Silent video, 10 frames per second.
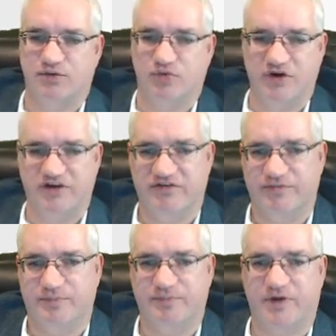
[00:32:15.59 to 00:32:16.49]
we've
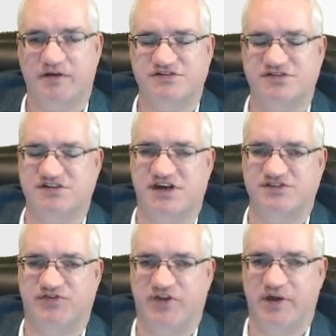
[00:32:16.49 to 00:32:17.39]

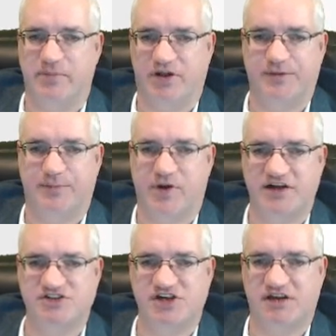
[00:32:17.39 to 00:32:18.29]
successfully built the
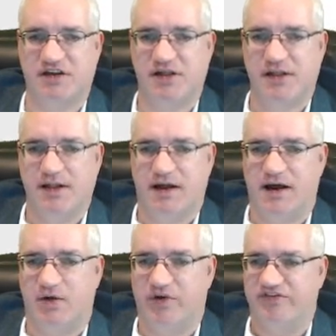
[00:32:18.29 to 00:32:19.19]
project,
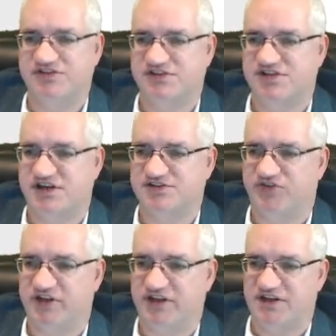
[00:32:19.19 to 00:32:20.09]
we've
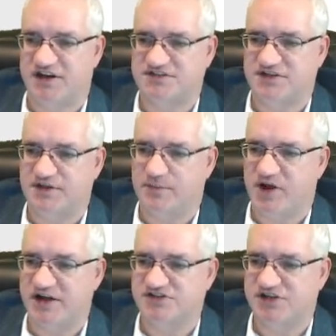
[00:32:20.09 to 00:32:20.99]
successfully tested the
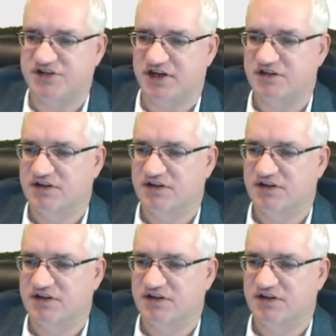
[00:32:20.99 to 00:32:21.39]
project.